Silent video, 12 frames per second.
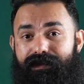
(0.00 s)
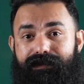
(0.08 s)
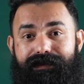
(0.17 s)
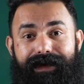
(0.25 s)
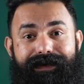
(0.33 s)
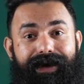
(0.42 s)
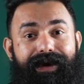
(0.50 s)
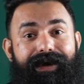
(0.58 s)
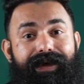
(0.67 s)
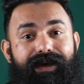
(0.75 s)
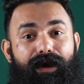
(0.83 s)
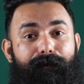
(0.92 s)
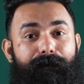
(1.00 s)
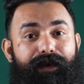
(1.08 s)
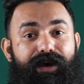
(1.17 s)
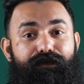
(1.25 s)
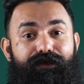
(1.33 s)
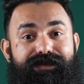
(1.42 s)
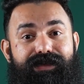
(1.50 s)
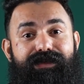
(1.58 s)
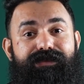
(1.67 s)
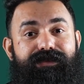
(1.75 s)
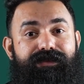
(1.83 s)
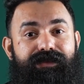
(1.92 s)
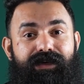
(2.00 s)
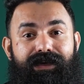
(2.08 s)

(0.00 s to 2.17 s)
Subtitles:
is a trading company which is